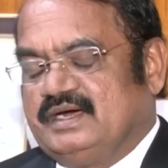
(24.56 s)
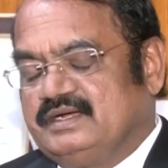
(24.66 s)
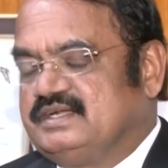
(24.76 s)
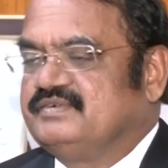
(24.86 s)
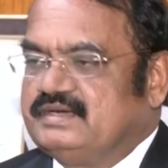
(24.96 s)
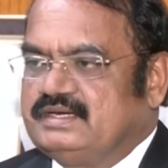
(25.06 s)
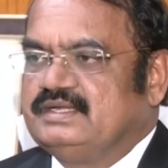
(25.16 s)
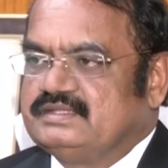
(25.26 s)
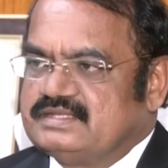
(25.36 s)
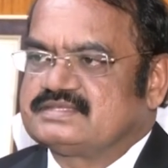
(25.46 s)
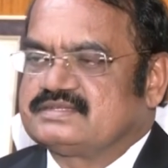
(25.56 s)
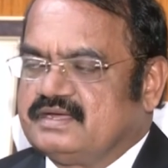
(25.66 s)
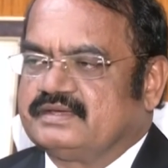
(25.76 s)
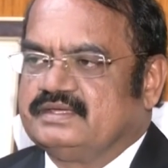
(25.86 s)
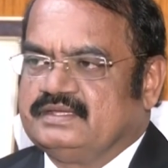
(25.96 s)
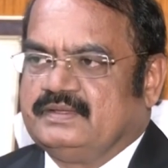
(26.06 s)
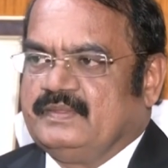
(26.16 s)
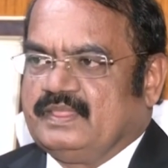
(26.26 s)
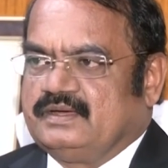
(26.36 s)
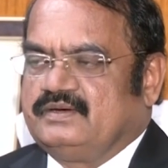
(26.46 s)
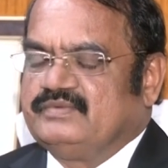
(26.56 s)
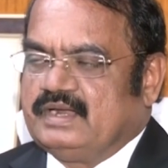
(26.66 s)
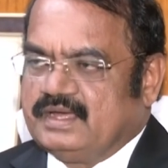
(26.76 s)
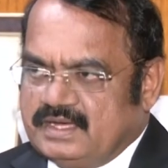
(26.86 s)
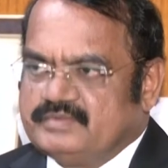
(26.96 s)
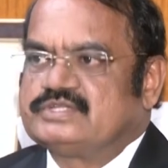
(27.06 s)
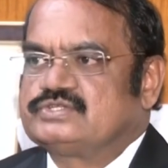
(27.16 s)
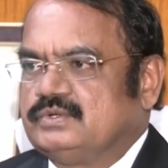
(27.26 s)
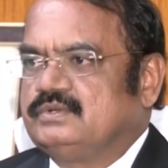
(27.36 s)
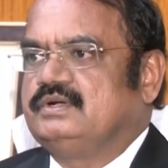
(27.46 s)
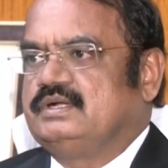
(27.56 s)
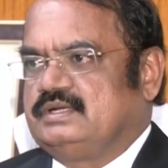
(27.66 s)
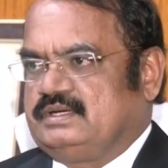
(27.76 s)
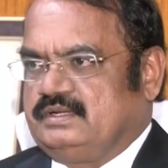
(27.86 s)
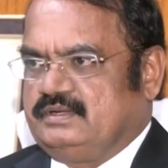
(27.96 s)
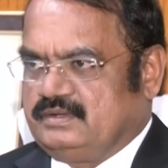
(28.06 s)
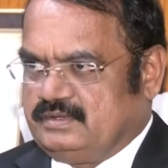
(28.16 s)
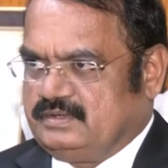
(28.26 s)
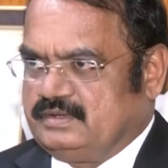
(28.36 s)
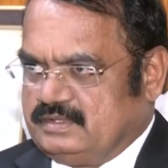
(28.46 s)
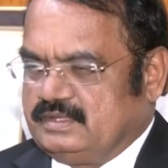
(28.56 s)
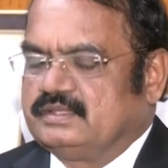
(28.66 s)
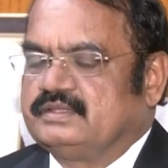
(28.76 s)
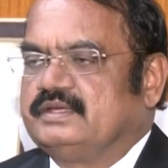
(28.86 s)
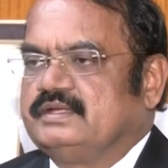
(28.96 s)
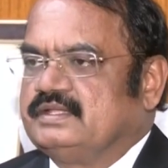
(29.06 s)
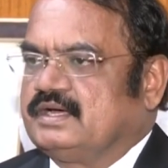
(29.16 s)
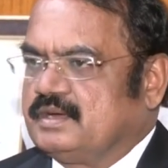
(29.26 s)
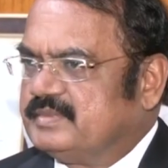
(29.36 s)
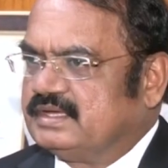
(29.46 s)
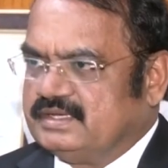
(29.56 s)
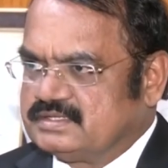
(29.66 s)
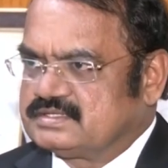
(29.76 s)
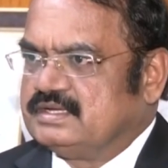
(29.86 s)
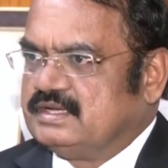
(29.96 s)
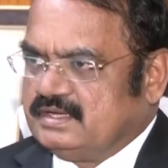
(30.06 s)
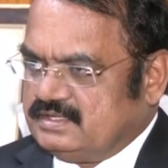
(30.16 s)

And definitely this docking will have its own thing in the coming years.